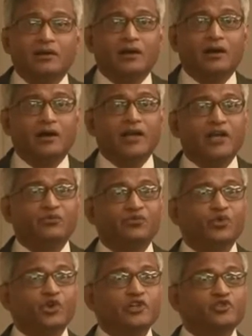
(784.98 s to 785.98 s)
uh, a
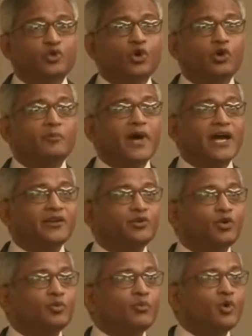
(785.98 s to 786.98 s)
foolish old man
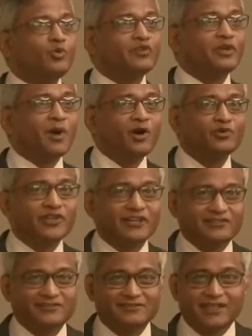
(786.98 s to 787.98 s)
who moved the
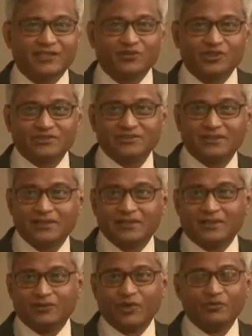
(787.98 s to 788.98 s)
mountains. That was
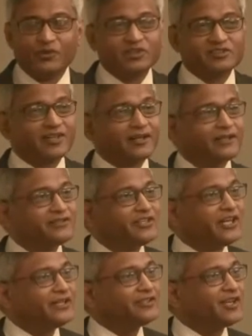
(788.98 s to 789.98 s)
when we were studying
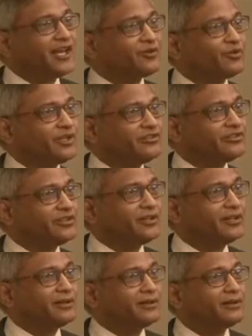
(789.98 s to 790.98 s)
Chinese language,
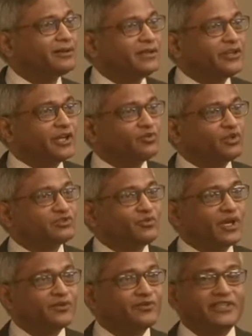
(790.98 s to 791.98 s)
uh, that was
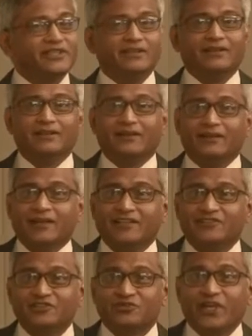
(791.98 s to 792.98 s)
one of the uh,
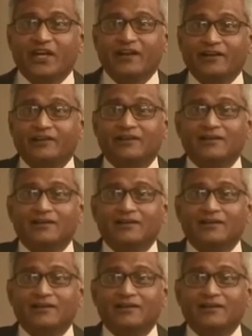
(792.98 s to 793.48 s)
lessons we had.